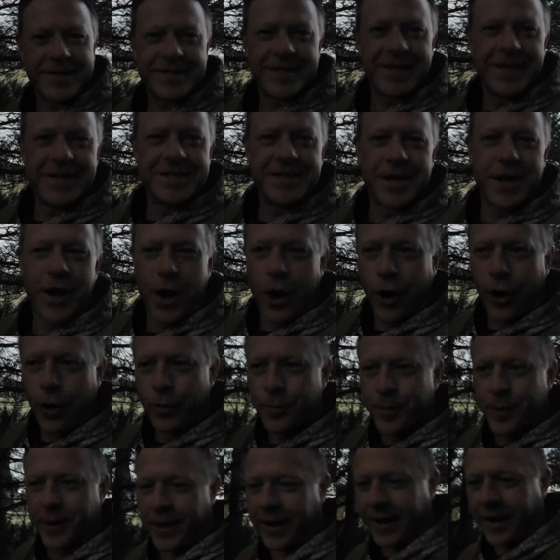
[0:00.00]
season
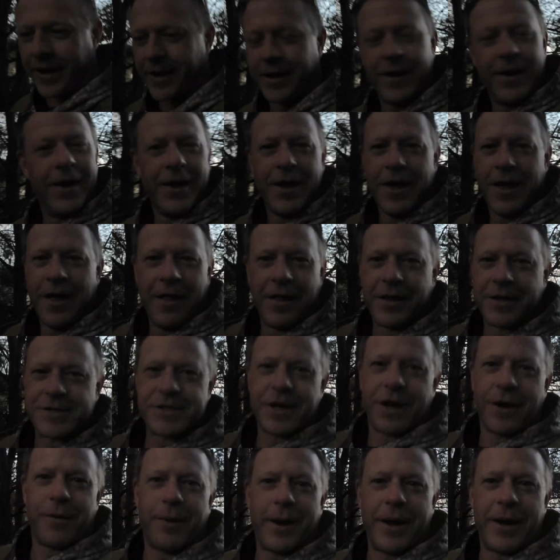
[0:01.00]
opening. There's
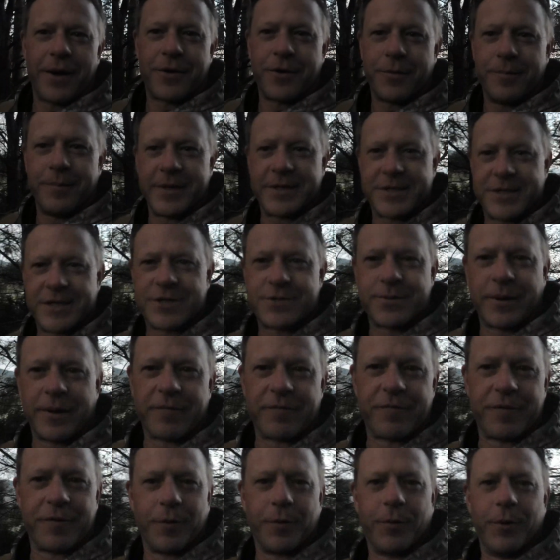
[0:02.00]
no way I could miss this one
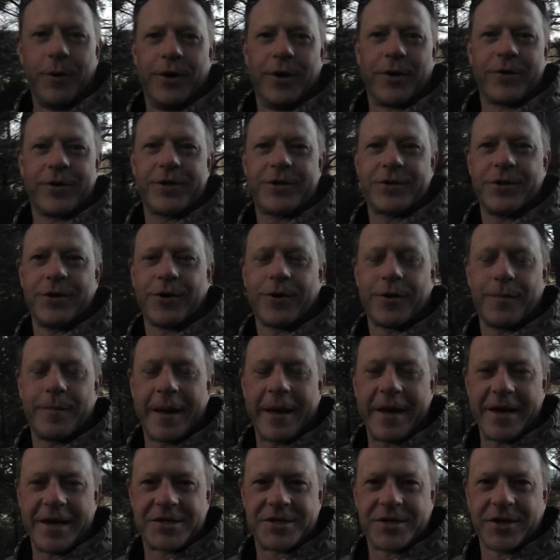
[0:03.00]
for the world. Talk
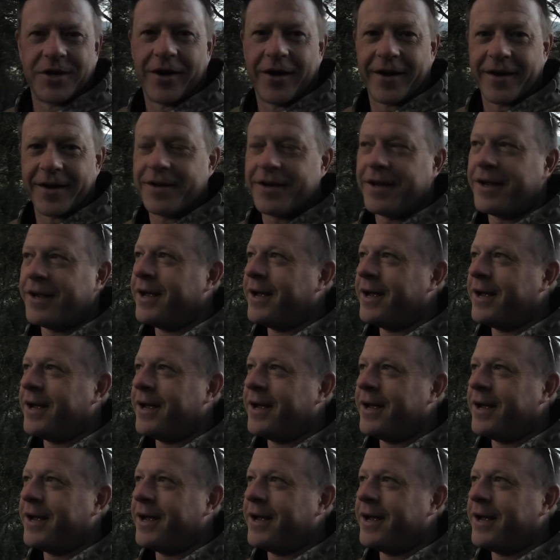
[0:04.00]
about excited.